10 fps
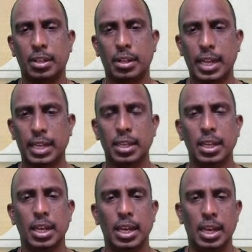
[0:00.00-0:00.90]
Like
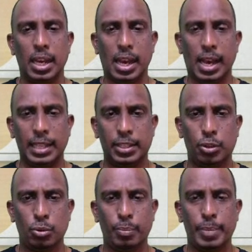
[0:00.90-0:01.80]

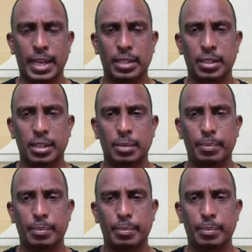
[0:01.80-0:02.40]
Azotobacter,